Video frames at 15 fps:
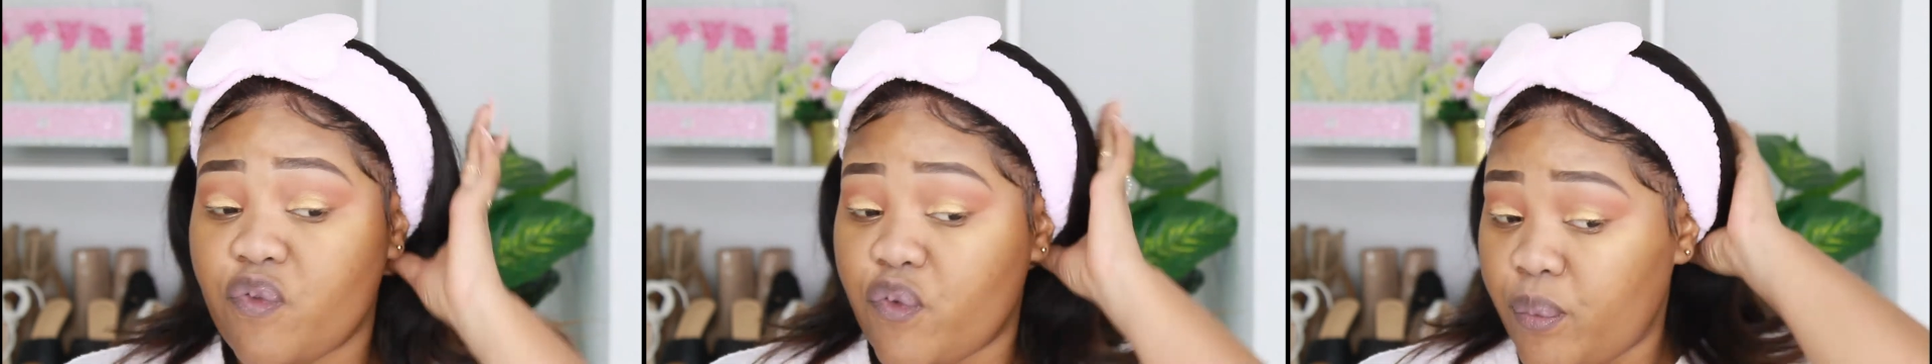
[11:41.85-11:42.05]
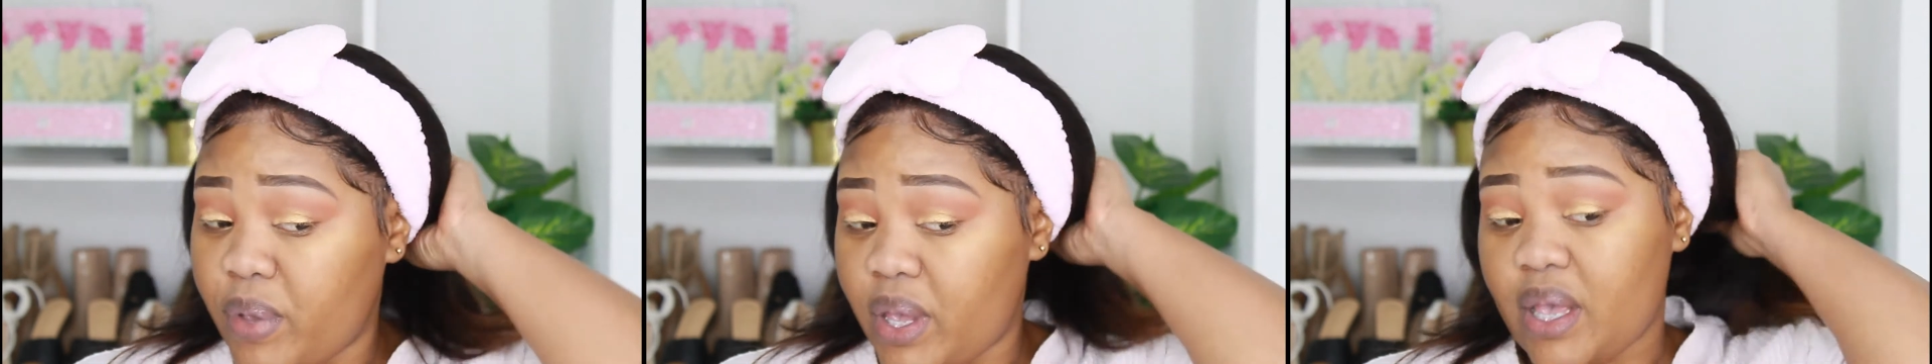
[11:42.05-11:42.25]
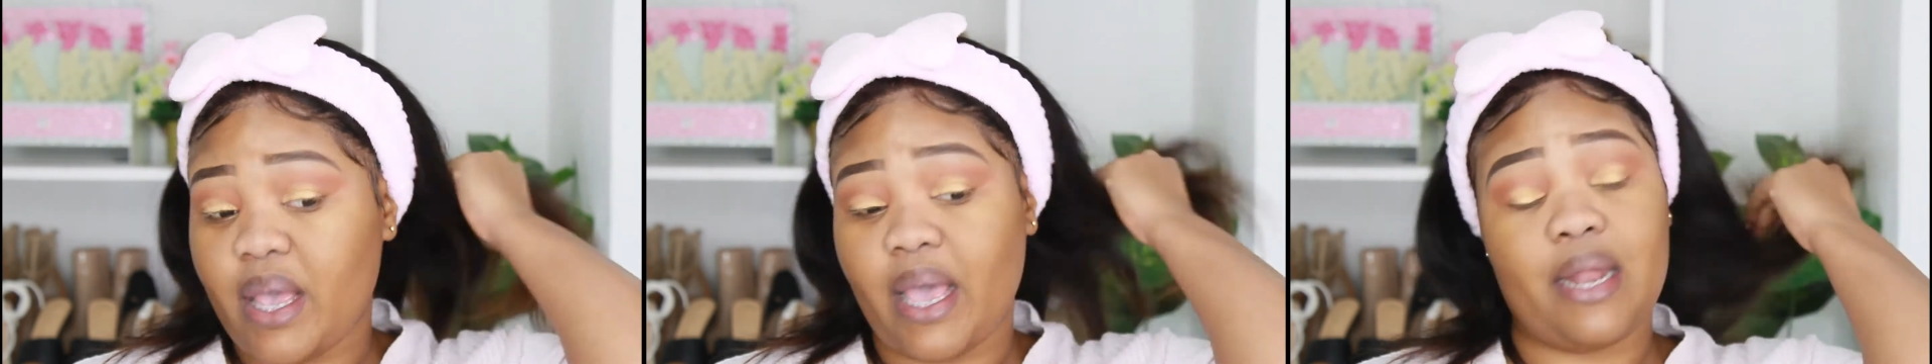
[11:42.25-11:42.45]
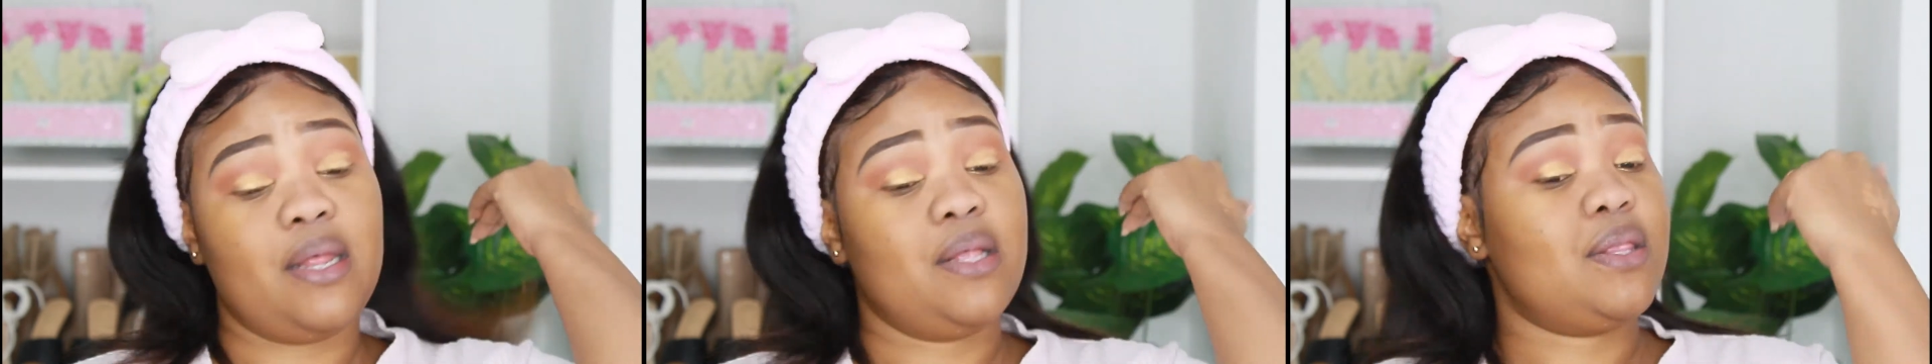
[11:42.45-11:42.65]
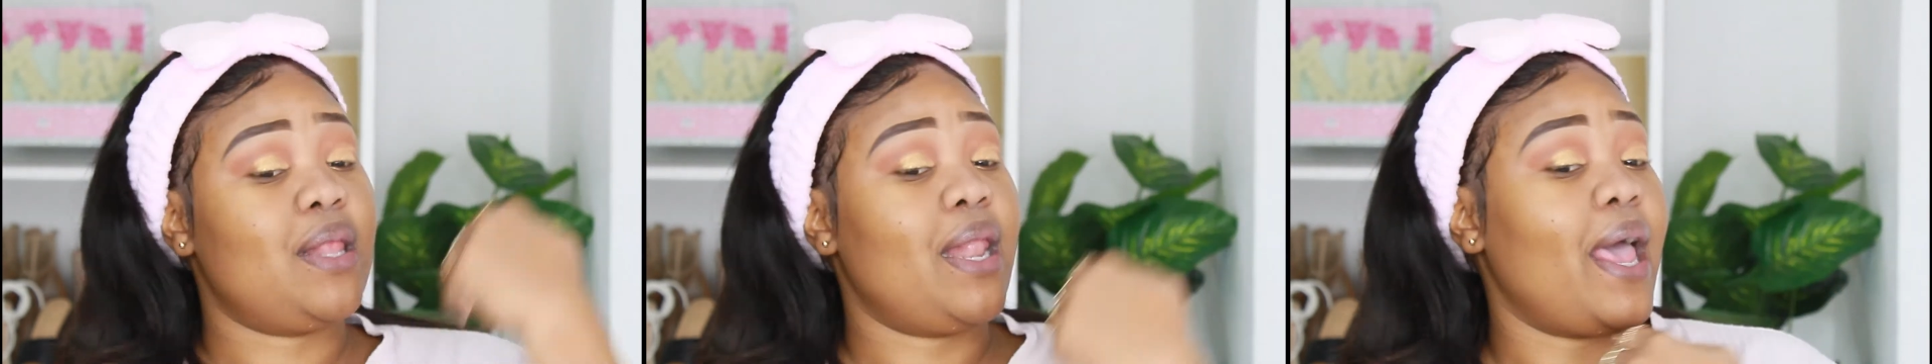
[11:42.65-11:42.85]
for me and
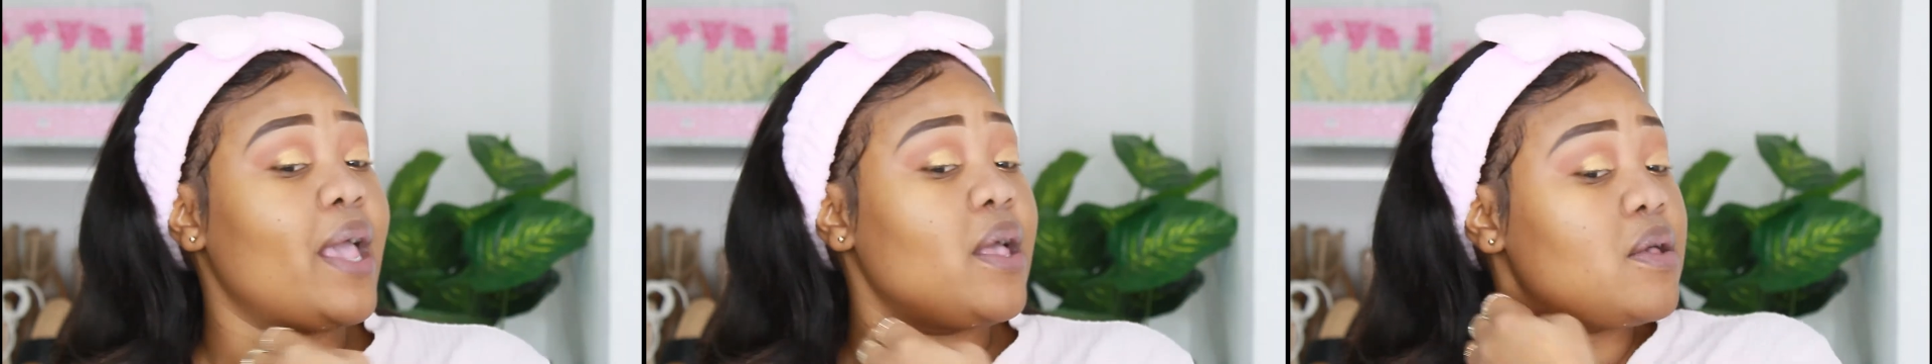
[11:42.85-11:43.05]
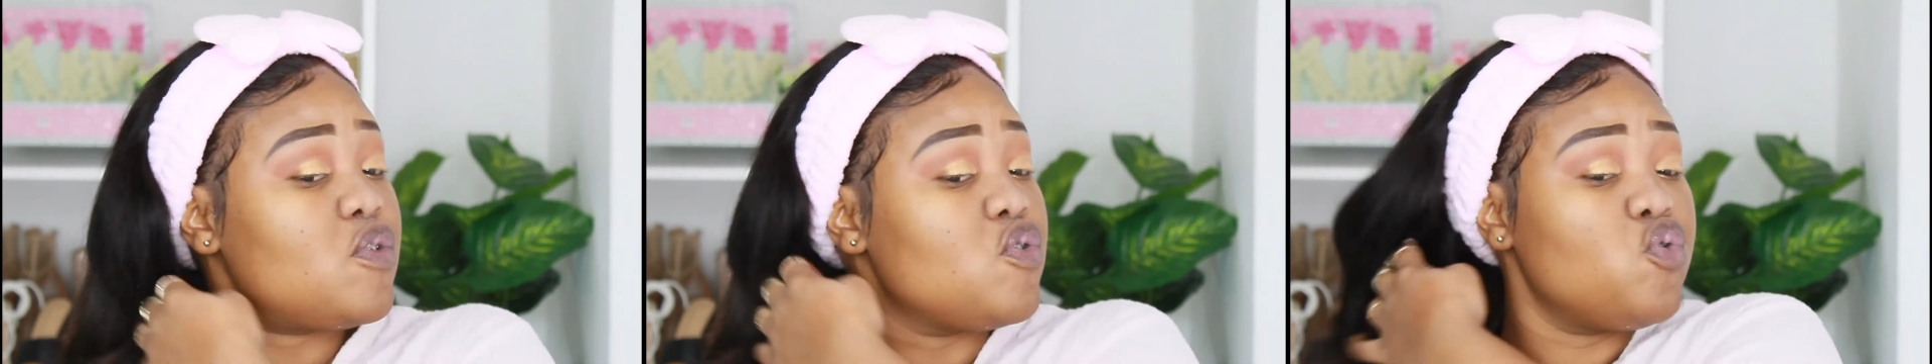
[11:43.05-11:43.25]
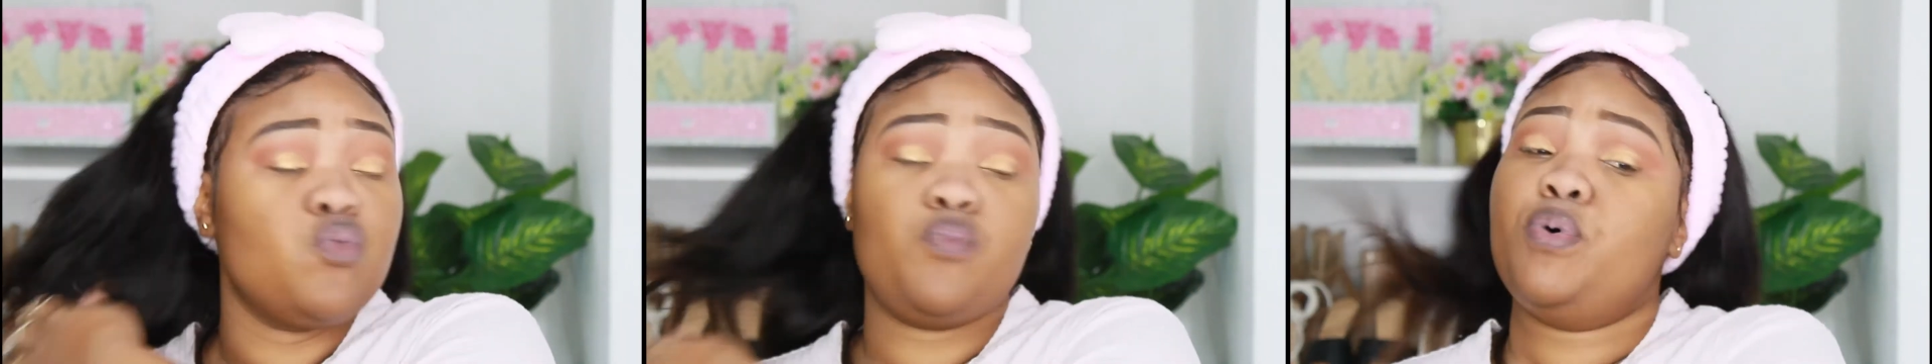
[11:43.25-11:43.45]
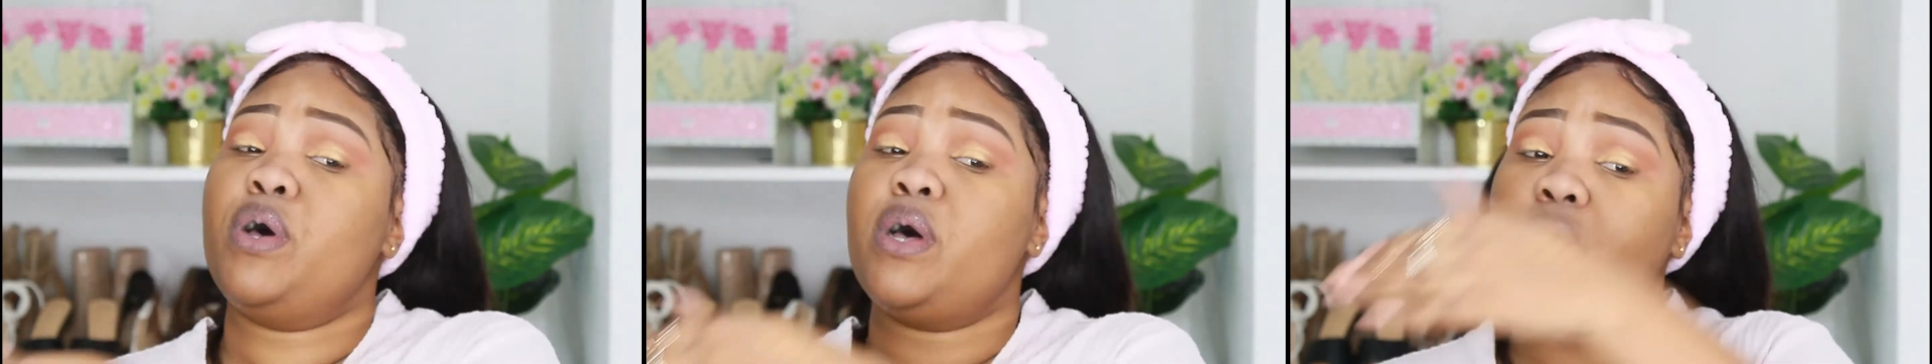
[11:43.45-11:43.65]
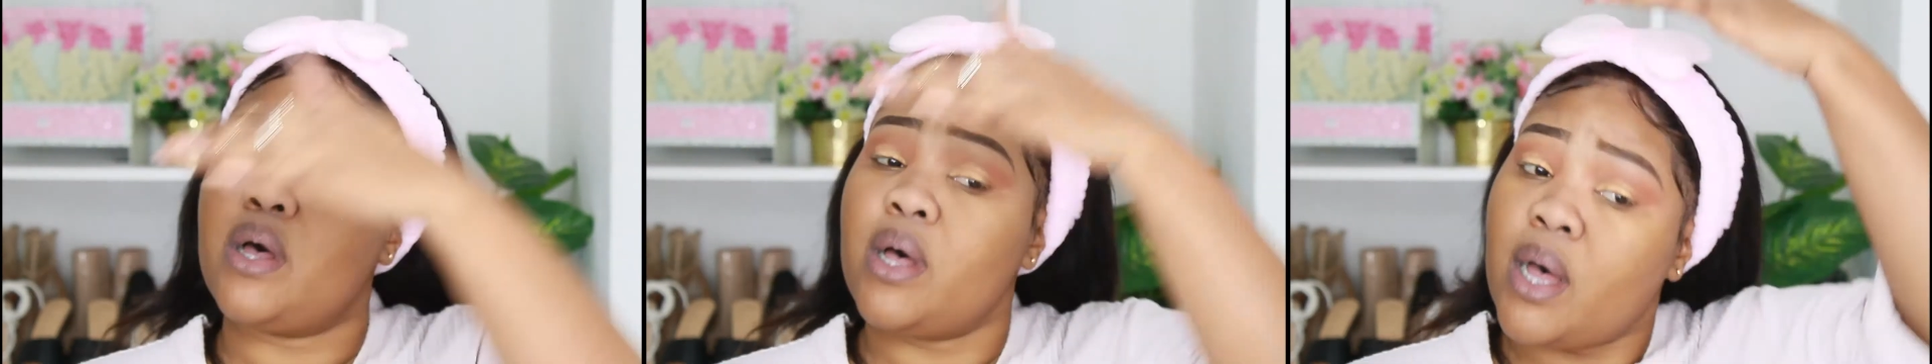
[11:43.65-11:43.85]
it's like
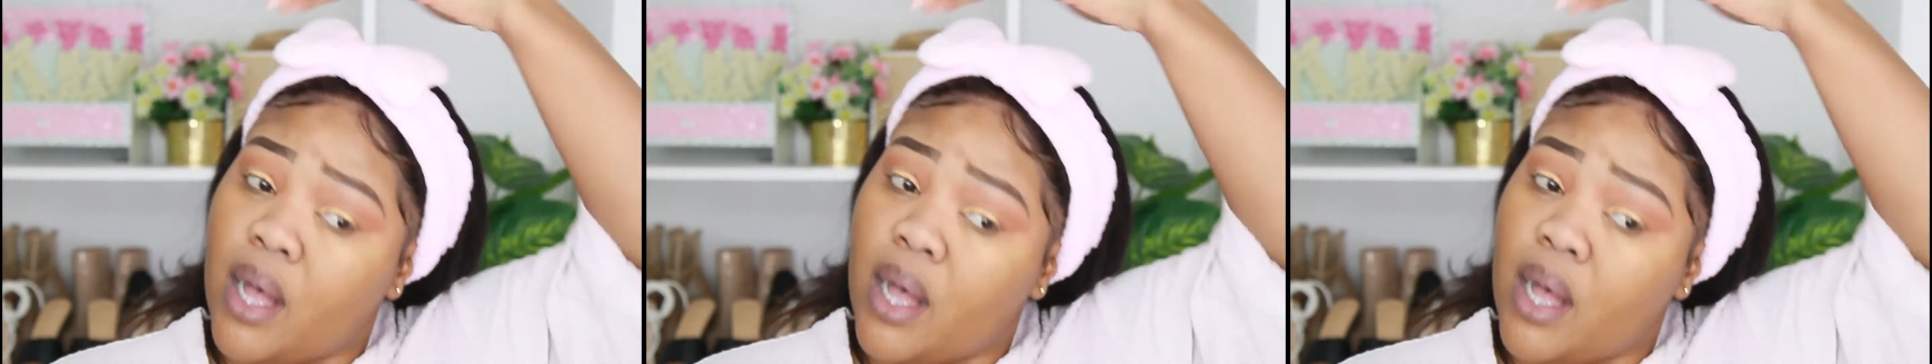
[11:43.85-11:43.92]
super